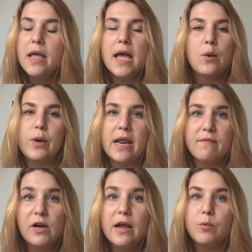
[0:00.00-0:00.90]
And
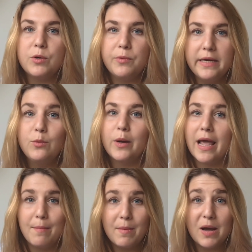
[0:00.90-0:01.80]
whenever I would read what
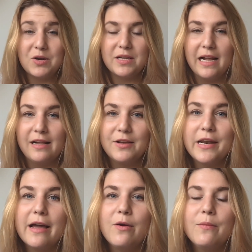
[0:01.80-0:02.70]
I'm about to tell you
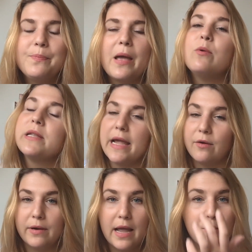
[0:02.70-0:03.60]
now, I was angry.